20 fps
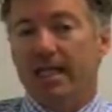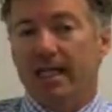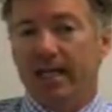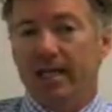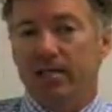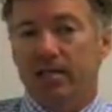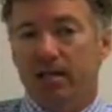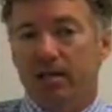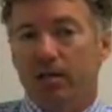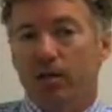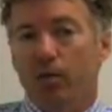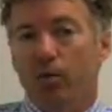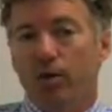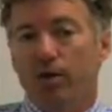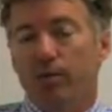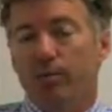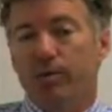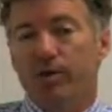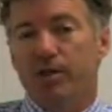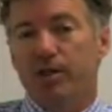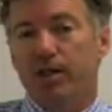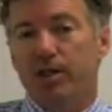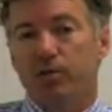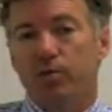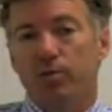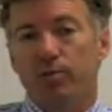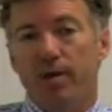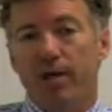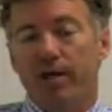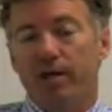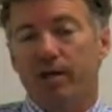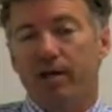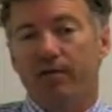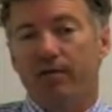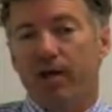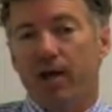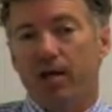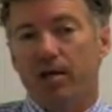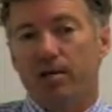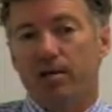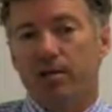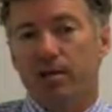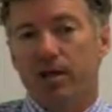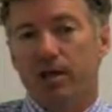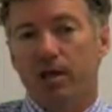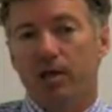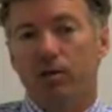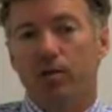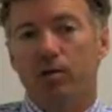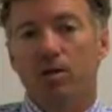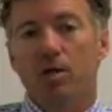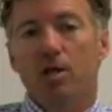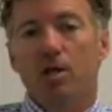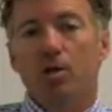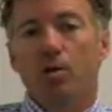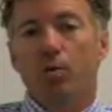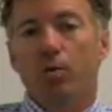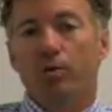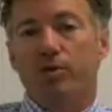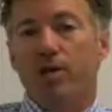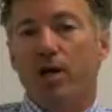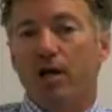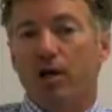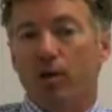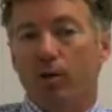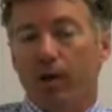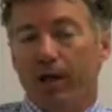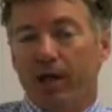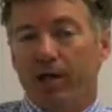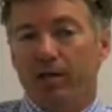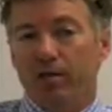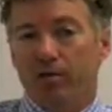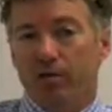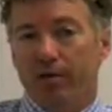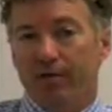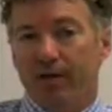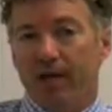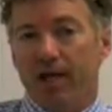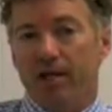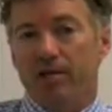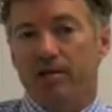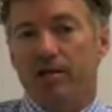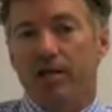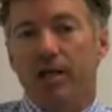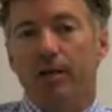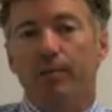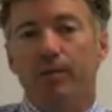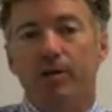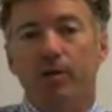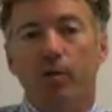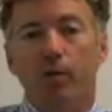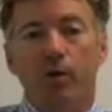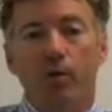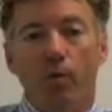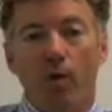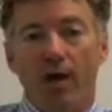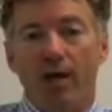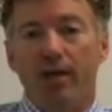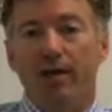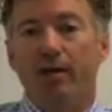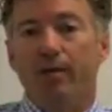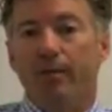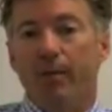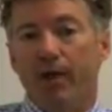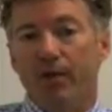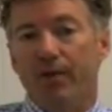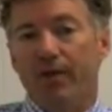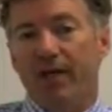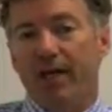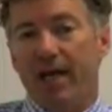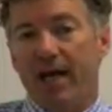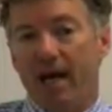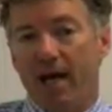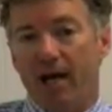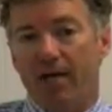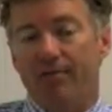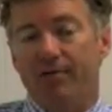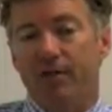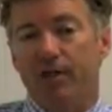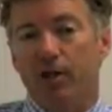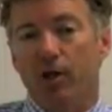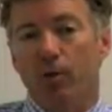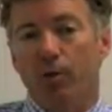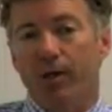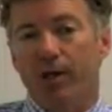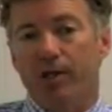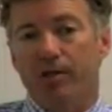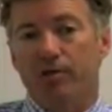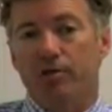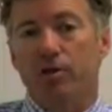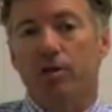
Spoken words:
He said that one of the mistakes we made in Afghanistan was not going into Afghanistan, but that we waited a month and a half to go in.